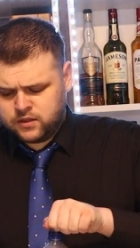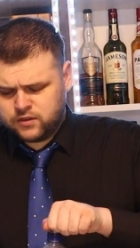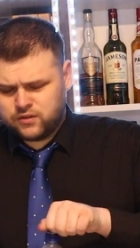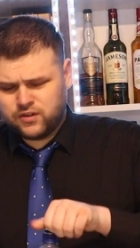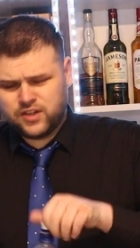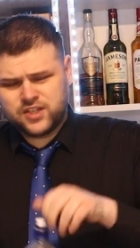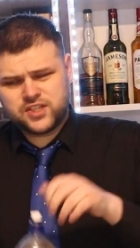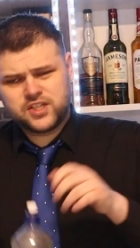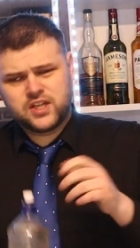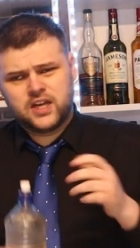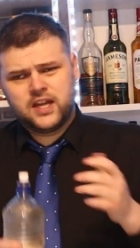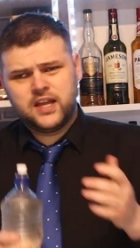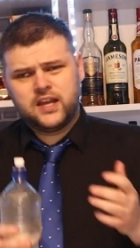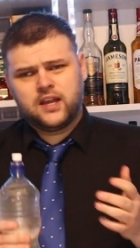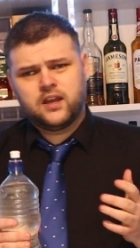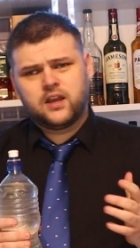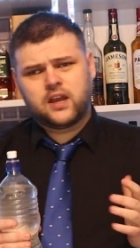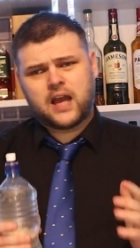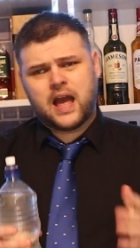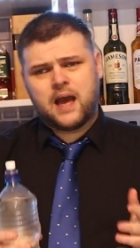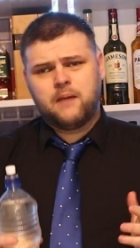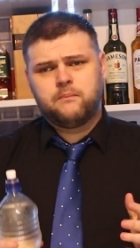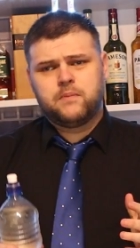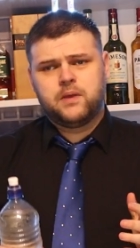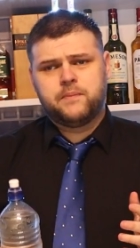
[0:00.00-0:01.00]
Traditionally it
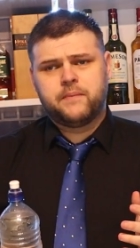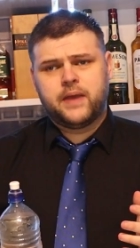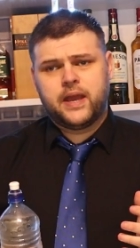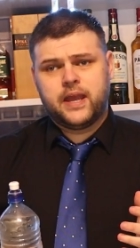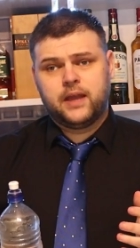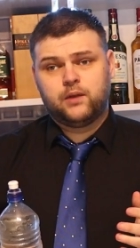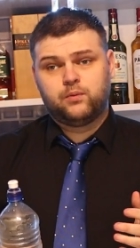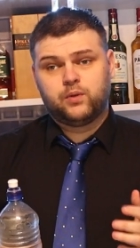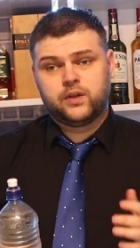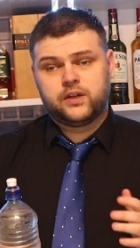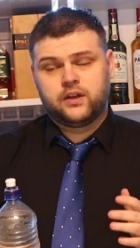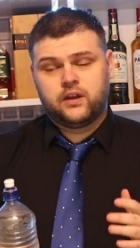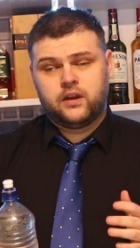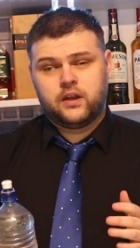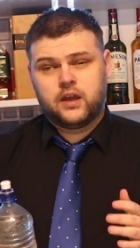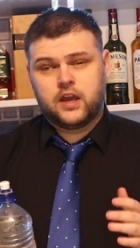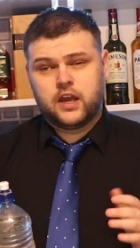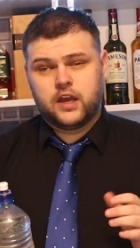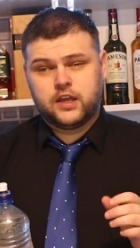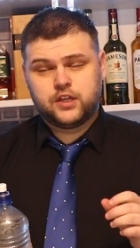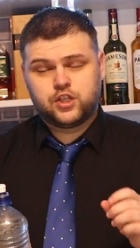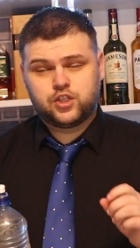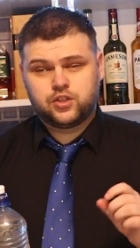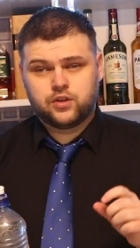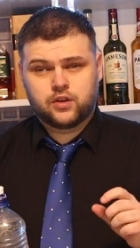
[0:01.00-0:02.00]
can be made with
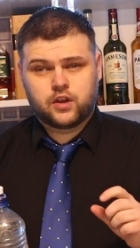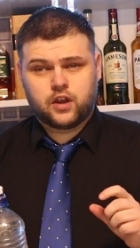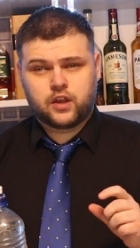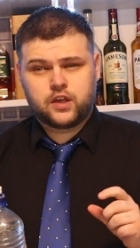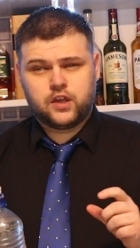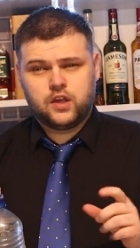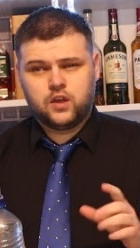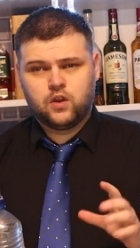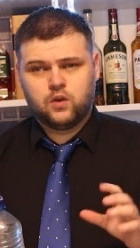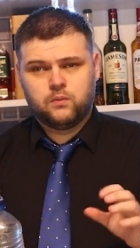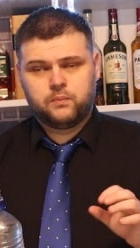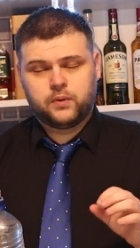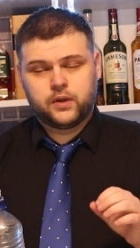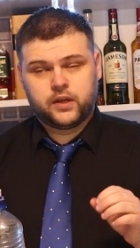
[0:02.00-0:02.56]
a sugar cube,